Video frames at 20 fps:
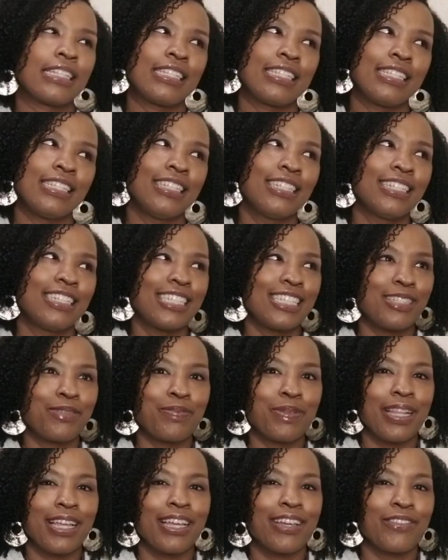to see the
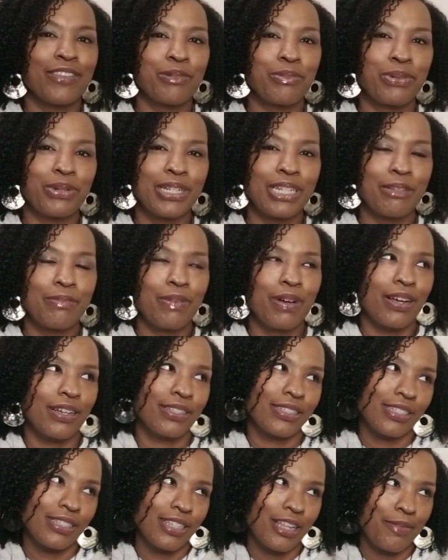display of the pretty
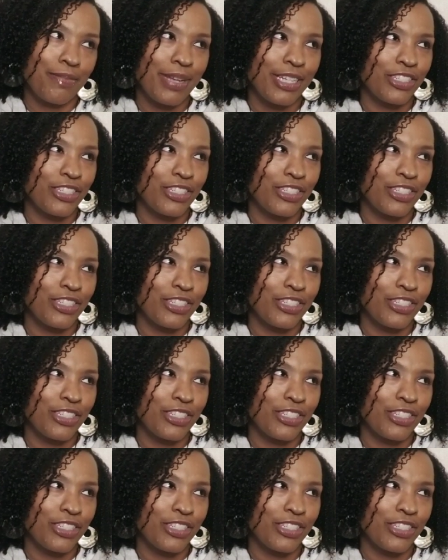boxes on